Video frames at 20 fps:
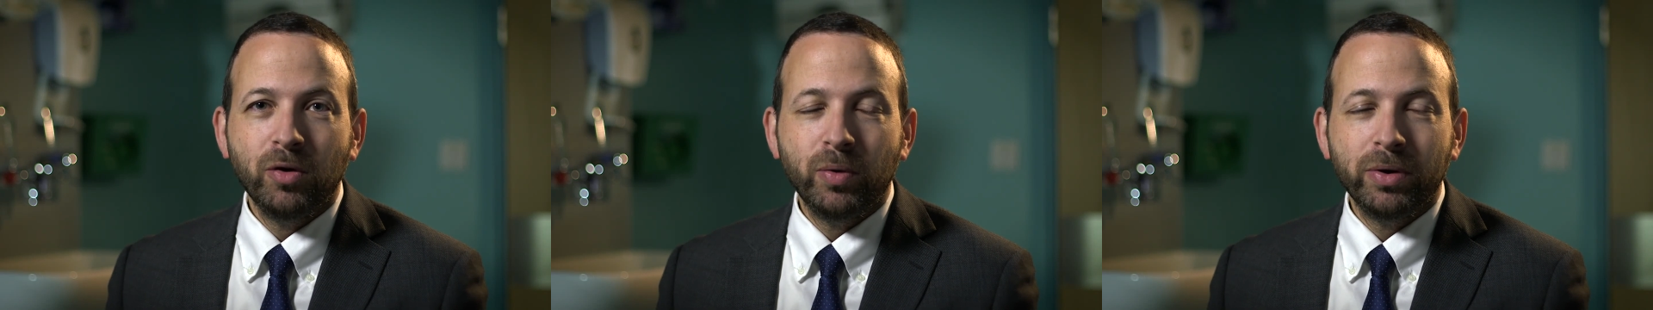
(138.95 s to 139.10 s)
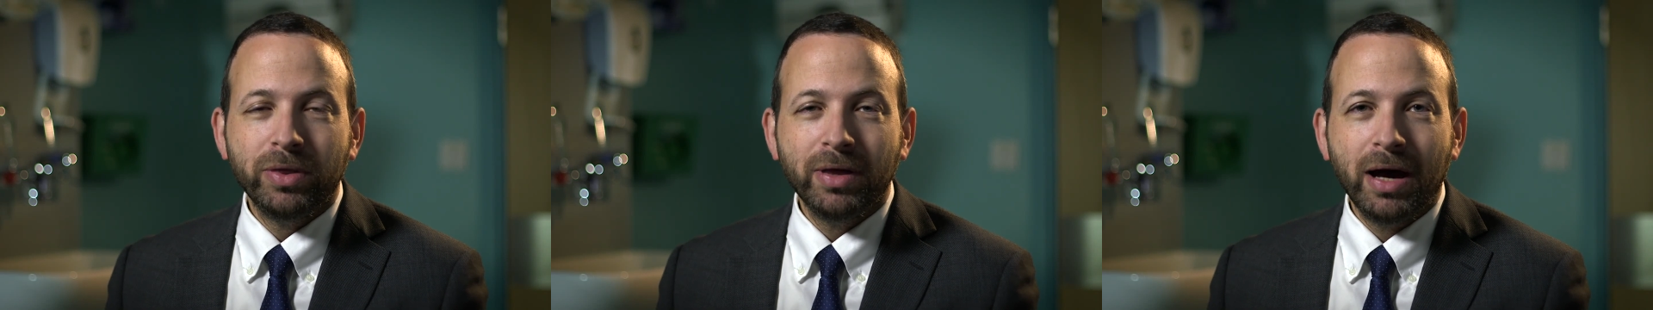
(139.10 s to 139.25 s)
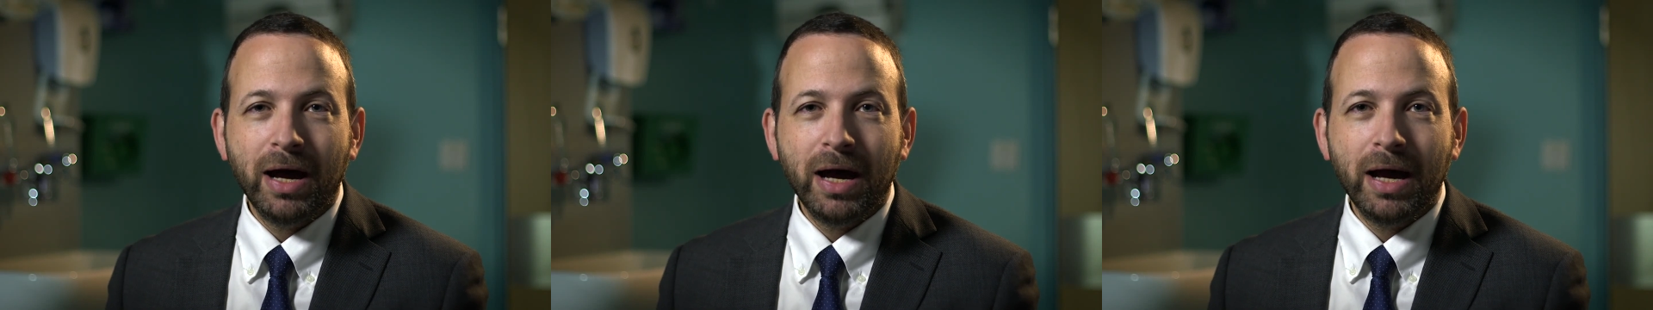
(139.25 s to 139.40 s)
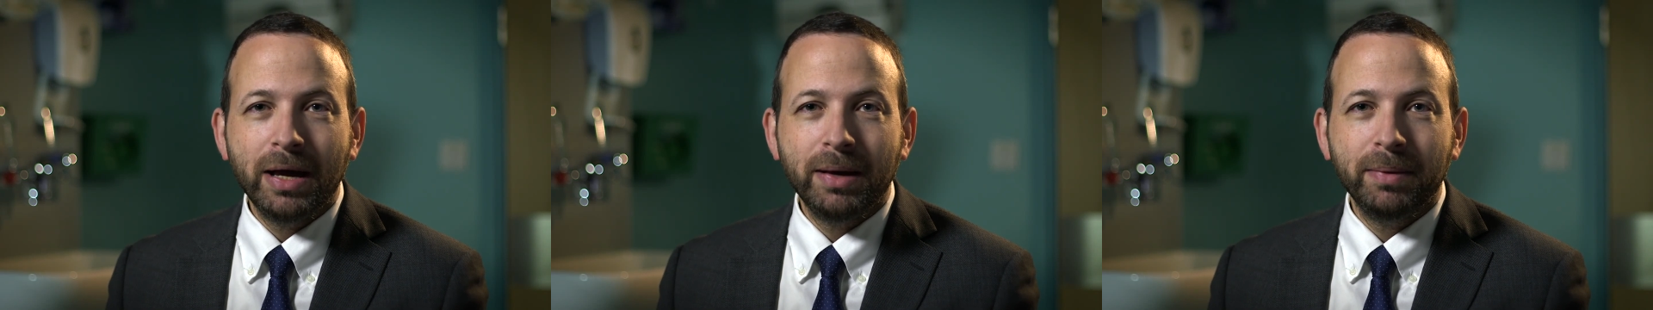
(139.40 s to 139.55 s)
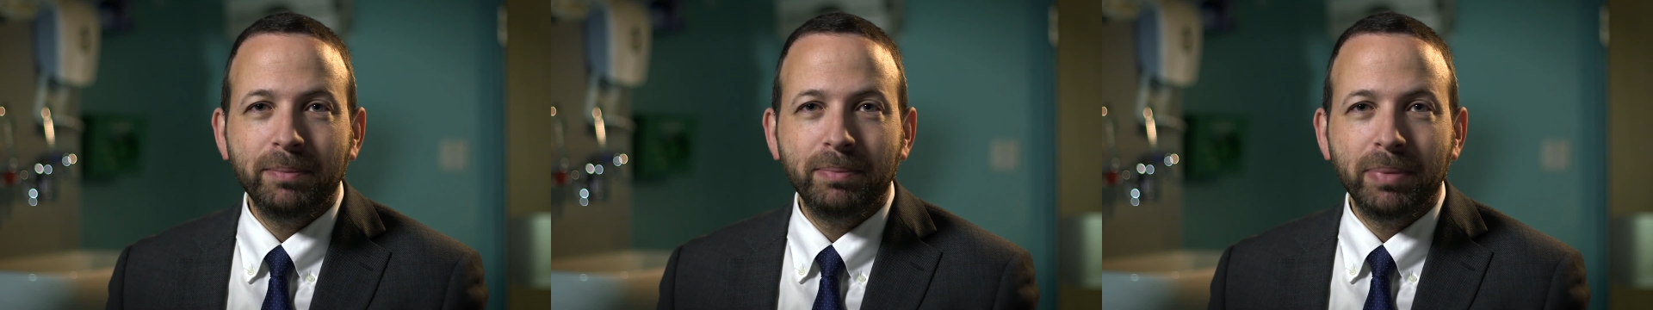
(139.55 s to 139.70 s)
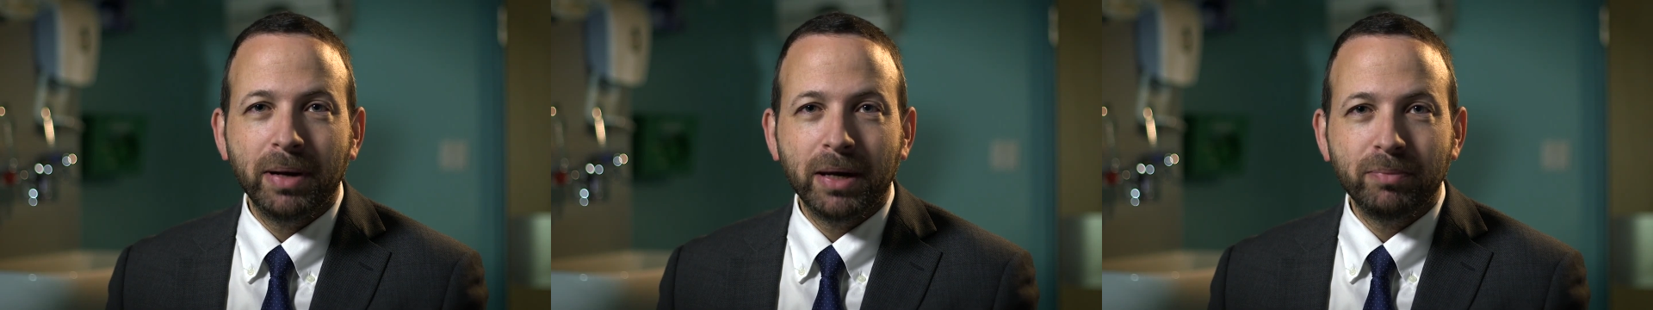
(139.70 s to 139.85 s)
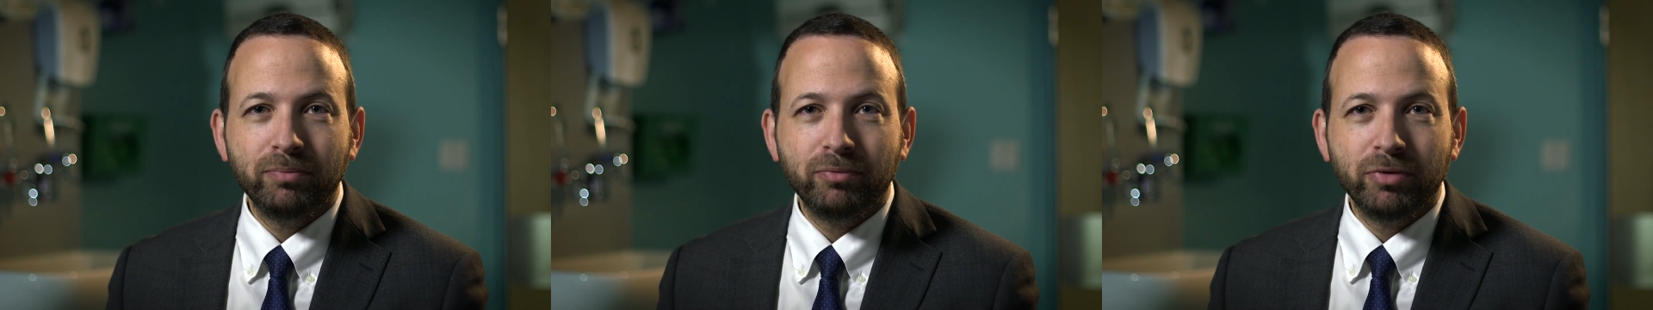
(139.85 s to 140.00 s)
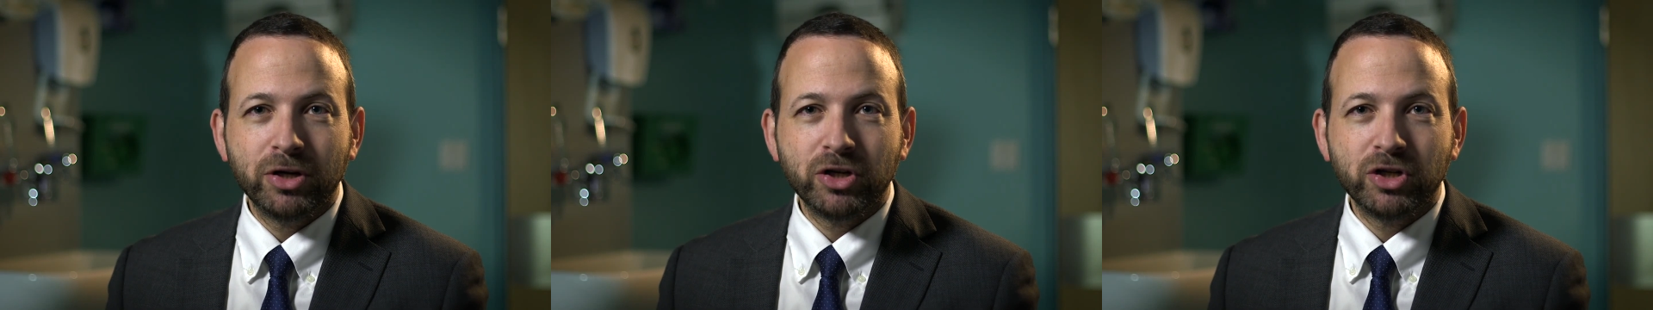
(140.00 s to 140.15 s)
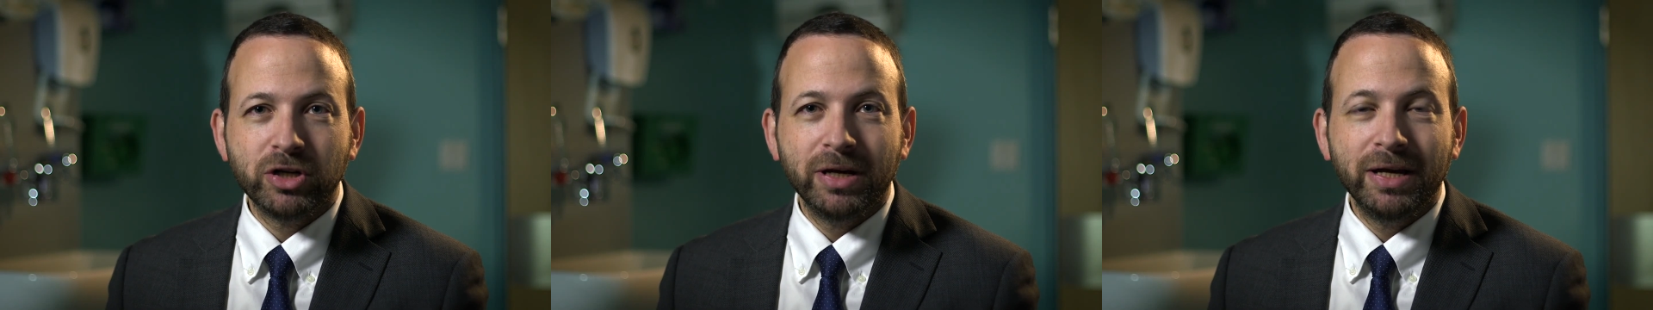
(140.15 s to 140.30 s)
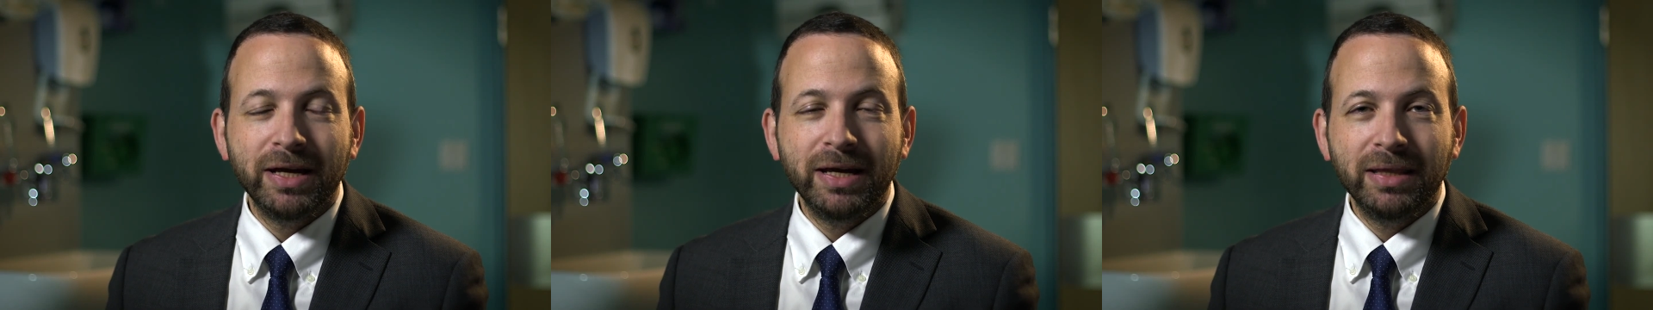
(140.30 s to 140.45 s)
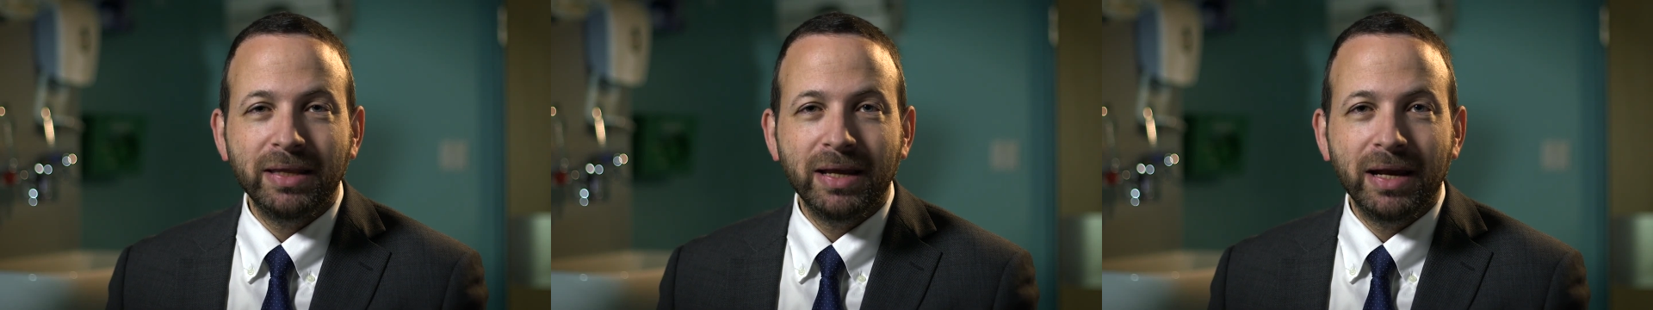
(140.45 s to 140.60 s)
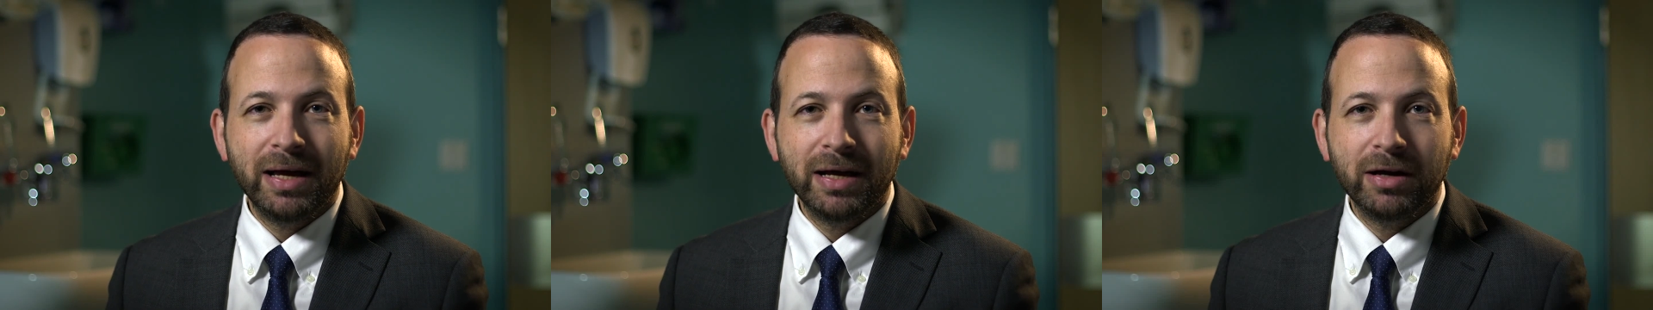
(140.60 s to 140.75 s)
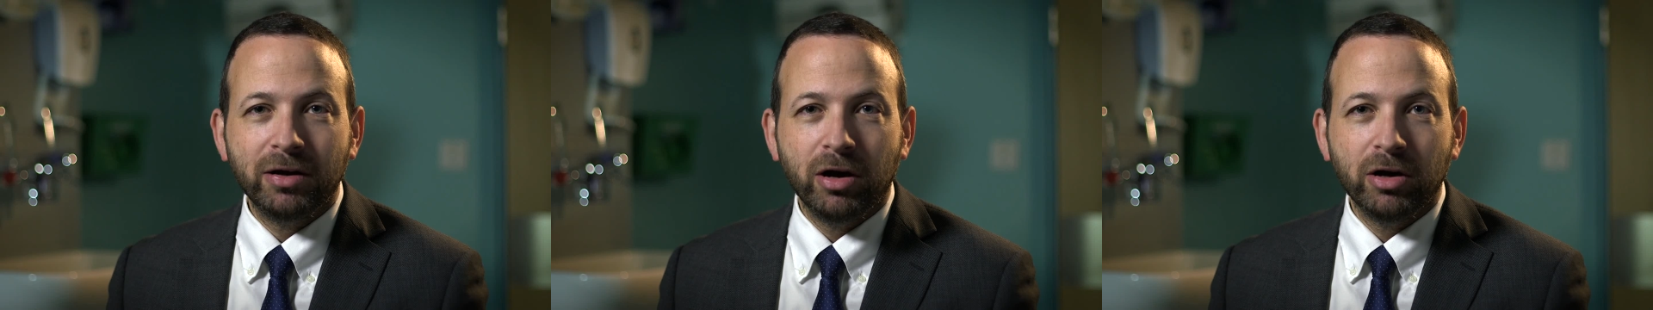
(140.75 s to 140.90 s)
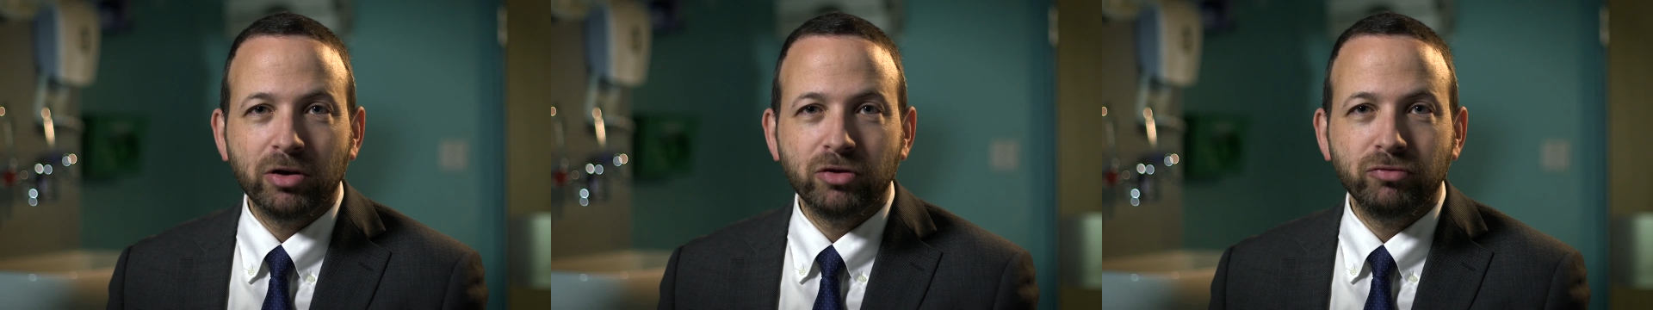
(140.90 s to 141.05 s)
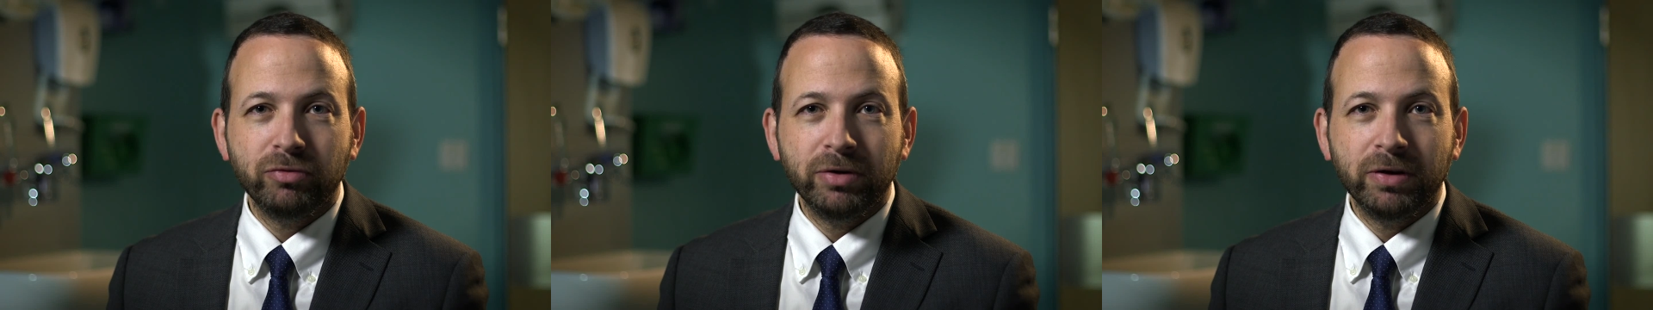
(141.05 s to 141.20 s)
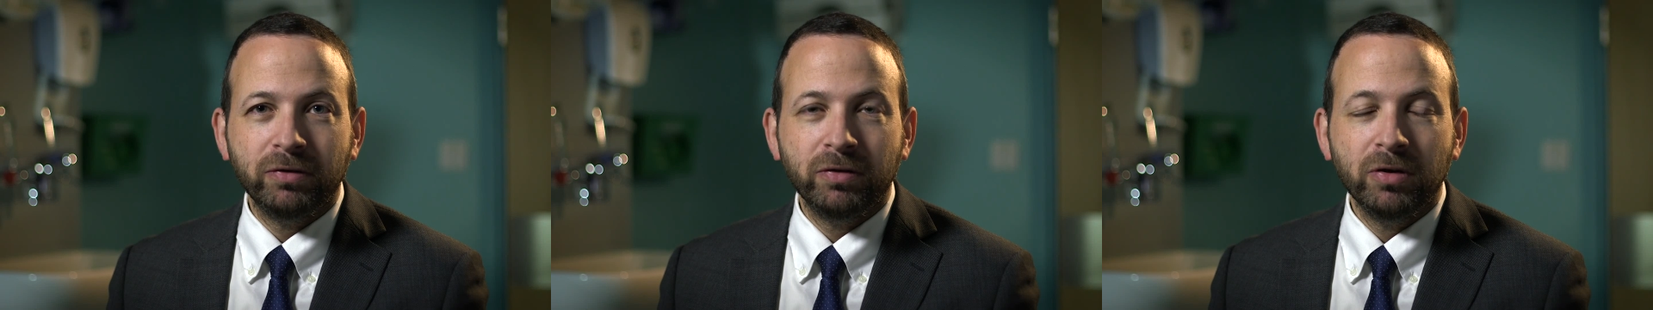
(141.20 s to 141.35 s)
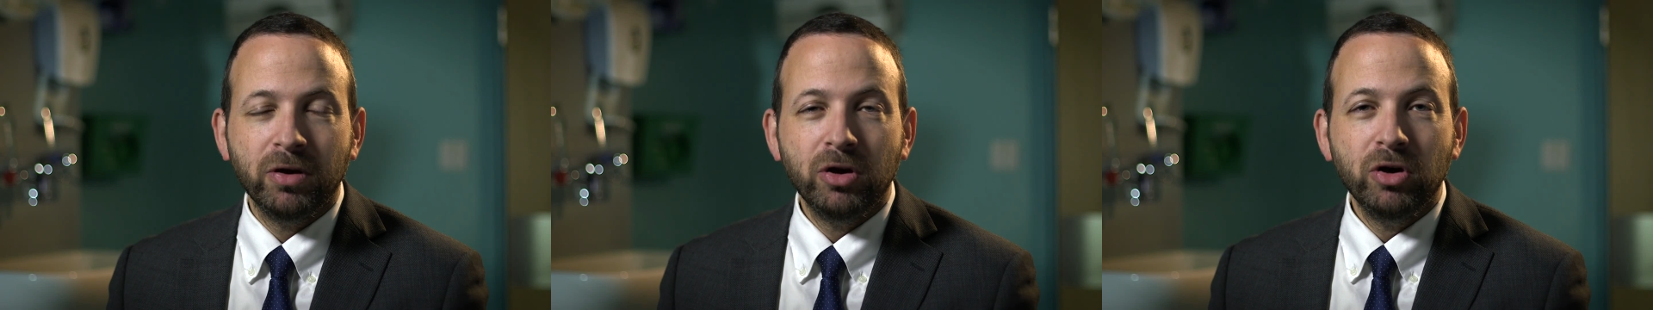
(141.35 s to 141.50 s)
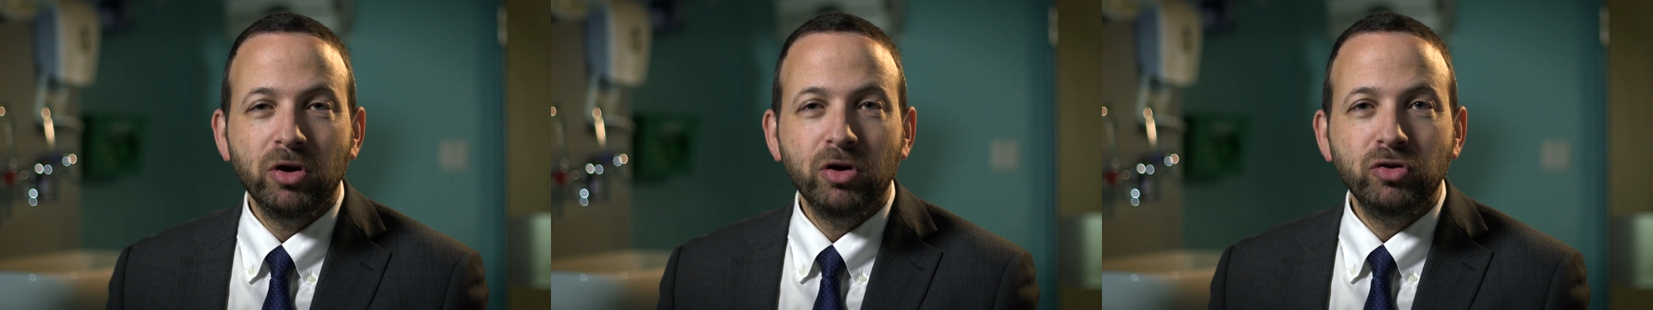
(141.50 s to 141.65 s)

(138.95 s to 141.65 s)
with high blood pressure in the lung arteries